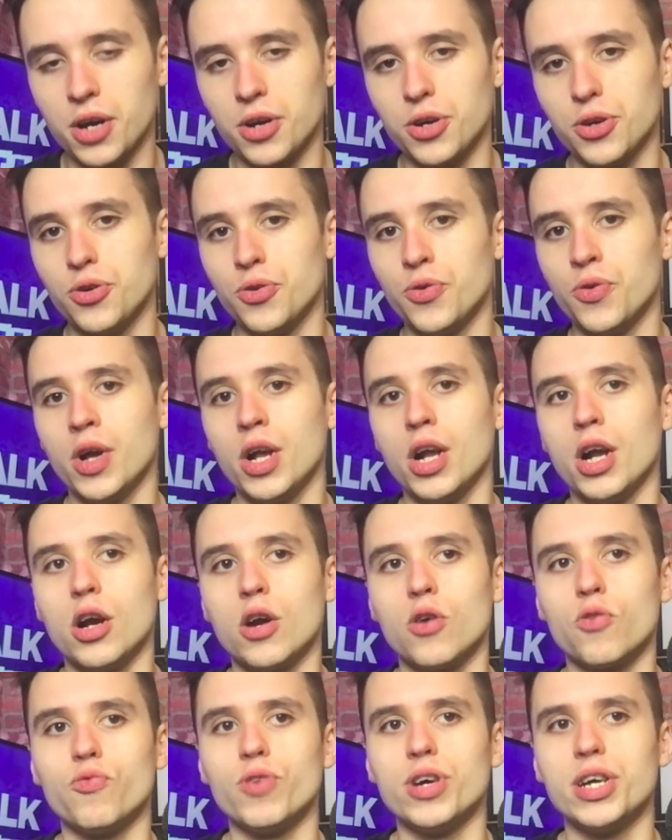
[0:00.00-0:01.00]
who
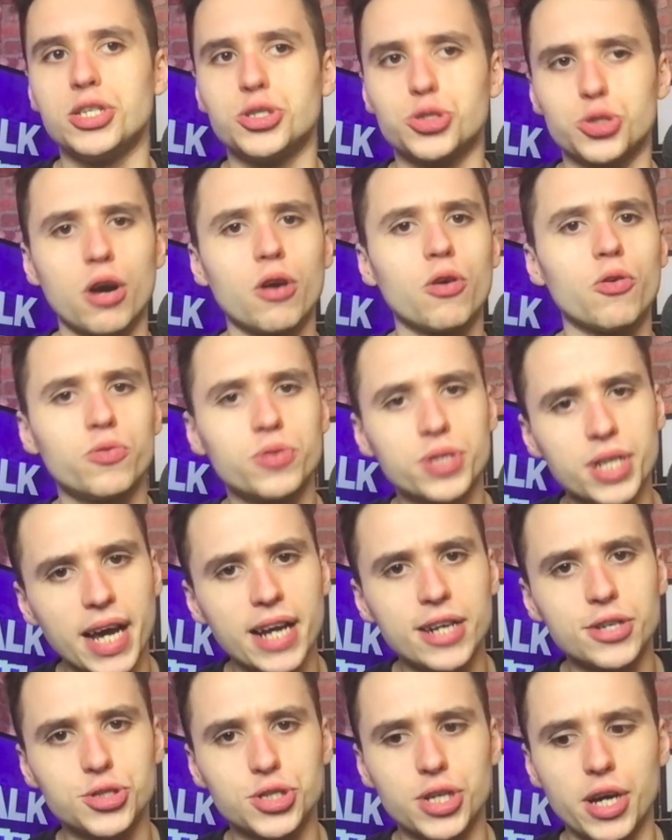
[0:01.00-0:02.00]
really struggled
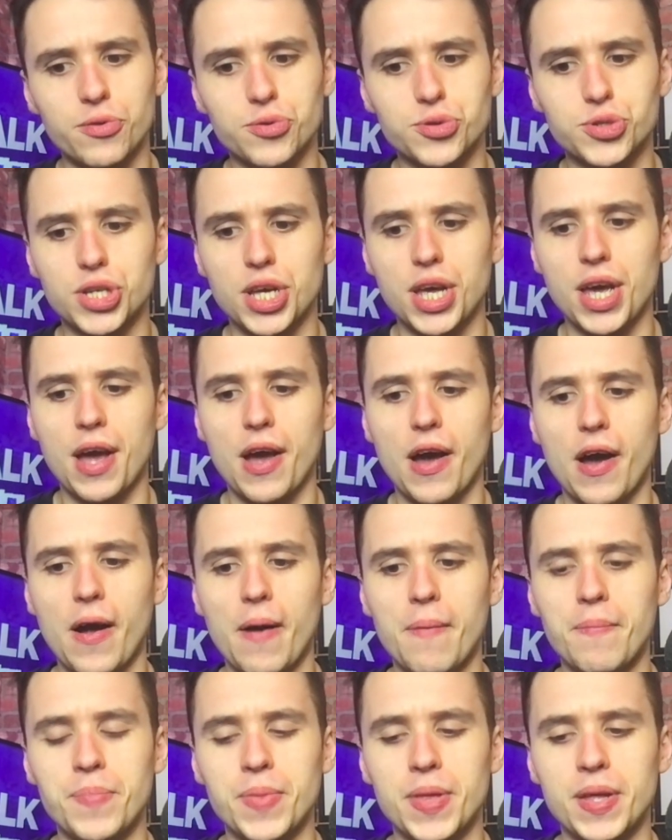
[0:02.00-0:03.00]
against Chelsea
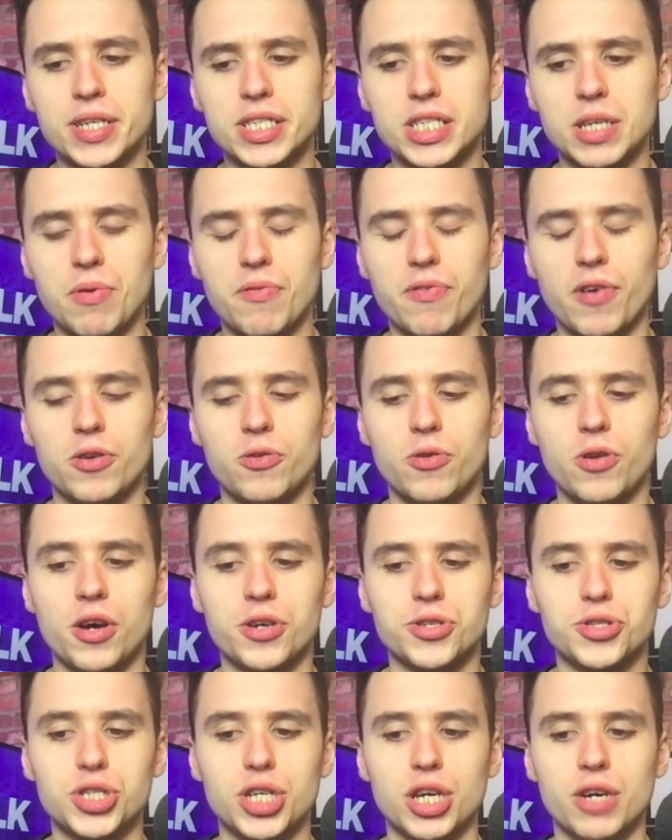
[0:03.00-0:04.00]
in the semi-final
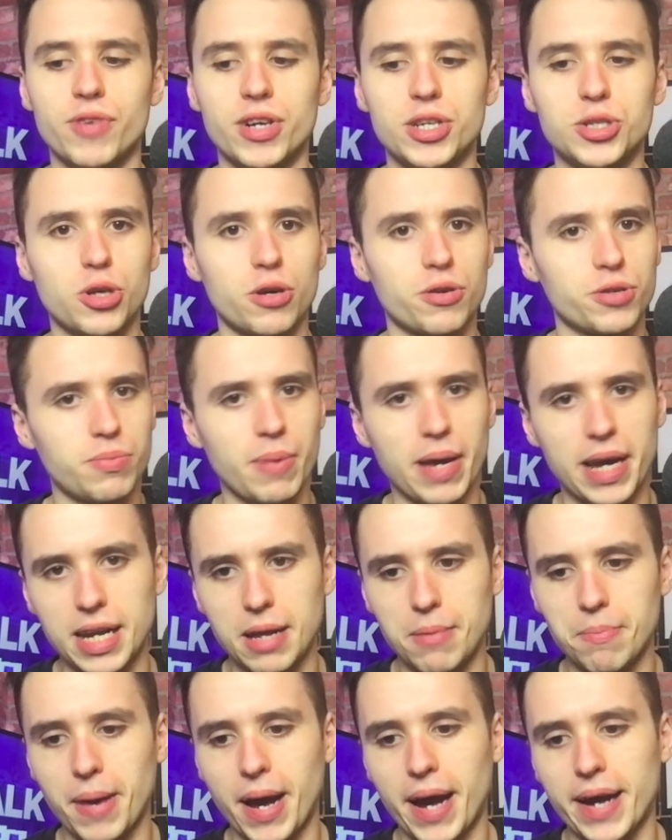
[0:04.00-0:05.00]
last year, really struggled to make an
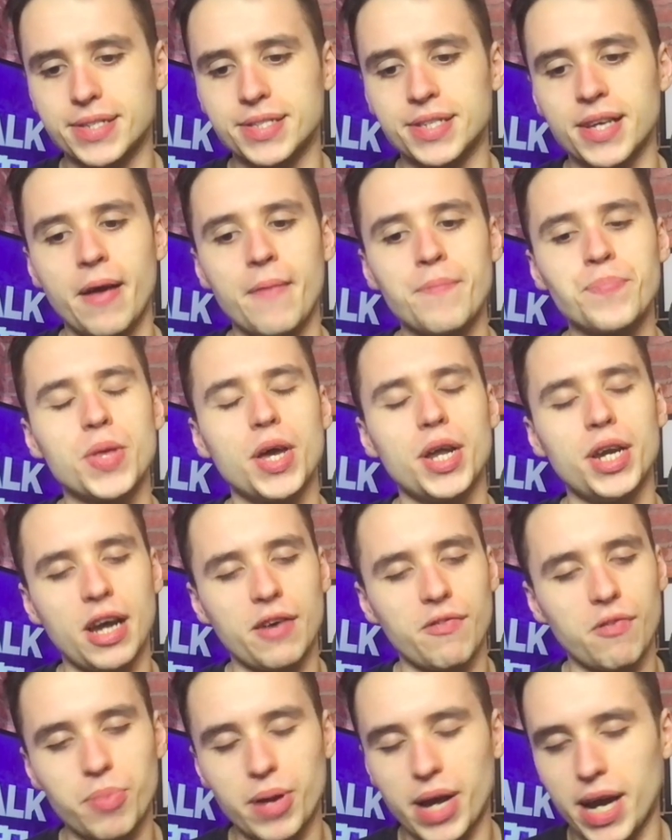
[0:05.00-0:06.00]
impact.
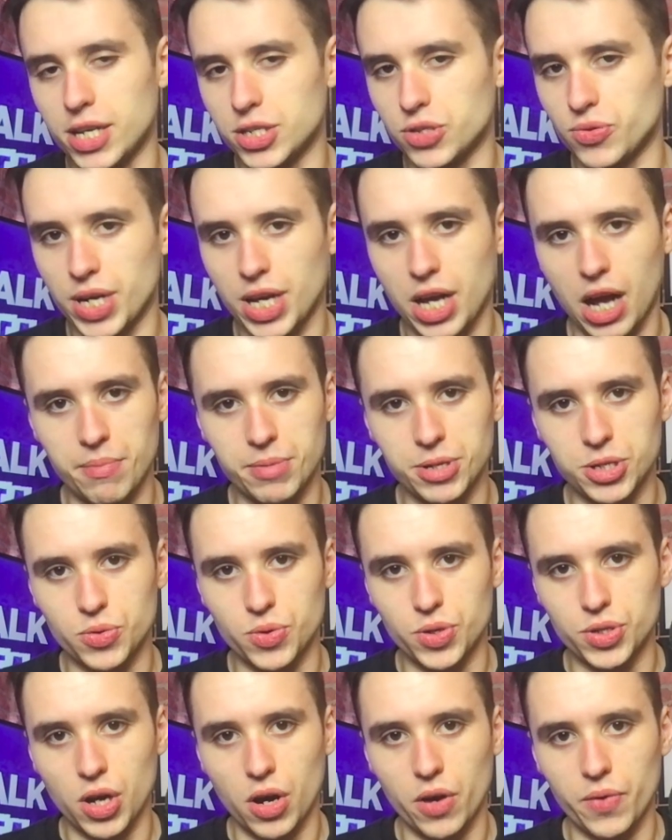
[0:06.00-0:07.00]
Another player that's really come into
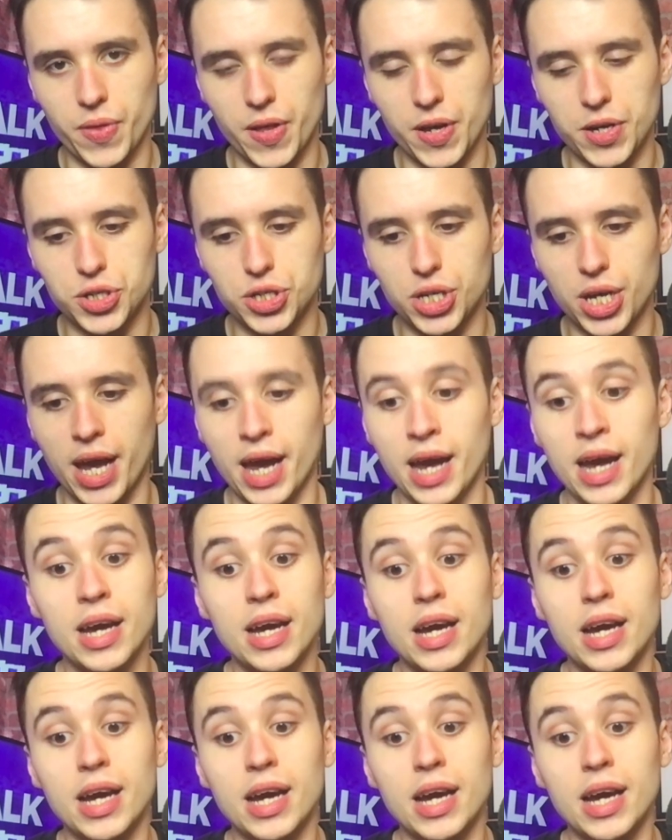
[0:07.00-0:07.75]
his own this year.